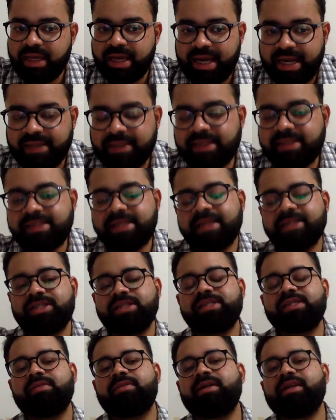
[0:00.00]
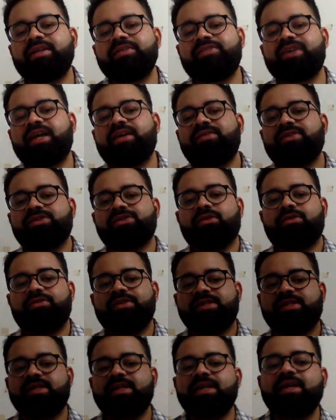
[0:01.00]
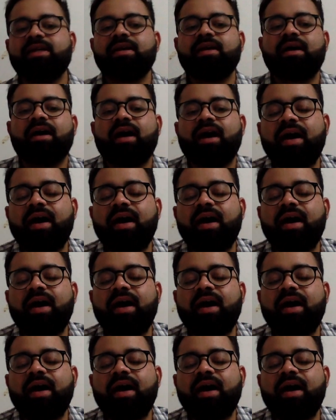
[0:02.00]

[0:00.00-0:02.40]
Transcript: And then section 75 is obviously